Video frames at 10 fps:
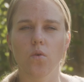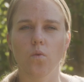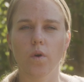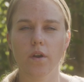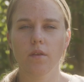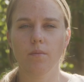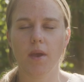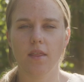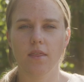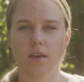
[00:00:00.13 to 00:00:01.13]
One of the
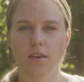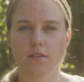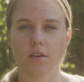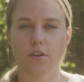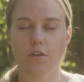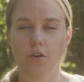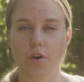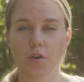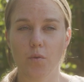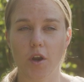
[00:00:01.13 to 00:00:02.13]
main things that you're
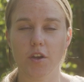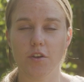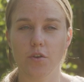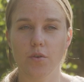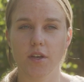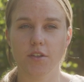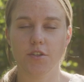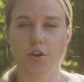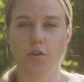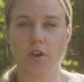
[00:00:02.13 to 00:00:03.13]
going to want to do is
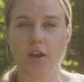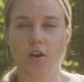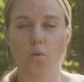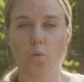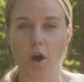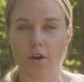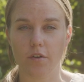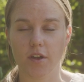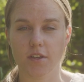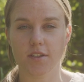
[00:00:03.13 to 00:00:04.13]
to create a
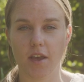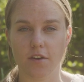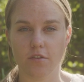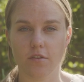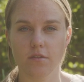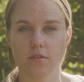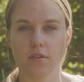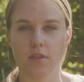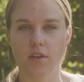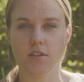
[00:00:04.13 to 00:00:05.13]
watering schedule.
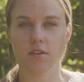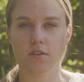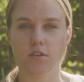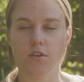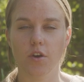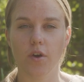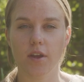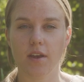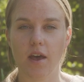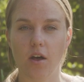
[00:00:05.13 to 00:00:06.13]
This is going
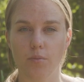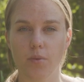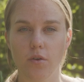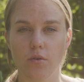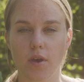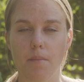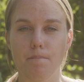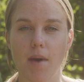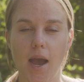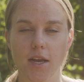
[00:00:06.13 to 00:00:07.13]
to help you get
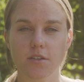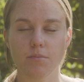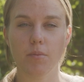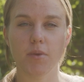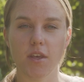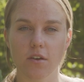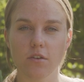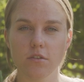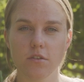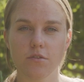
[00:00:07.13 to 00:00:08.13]
maximum
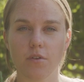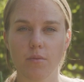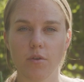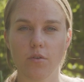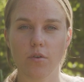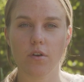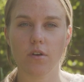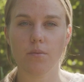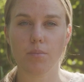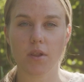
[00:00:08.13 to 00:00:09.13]
yields from
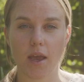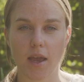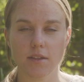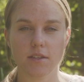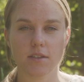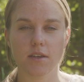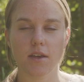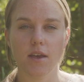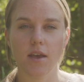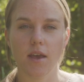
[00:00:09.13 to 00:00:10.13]
your plants,
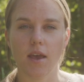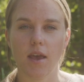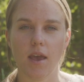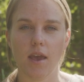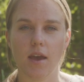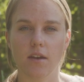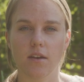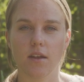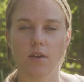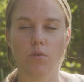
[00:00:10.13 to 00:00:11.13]

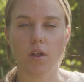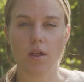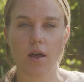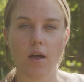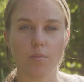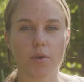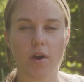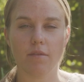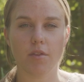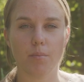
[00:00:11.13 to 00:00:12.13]
and it will help you
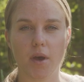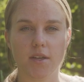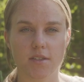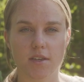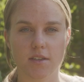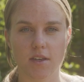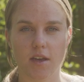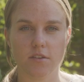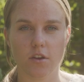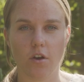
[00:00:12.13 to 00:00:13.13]
have the best
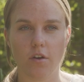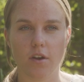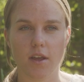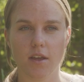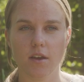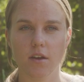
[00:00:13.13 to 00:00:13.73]
success gardening.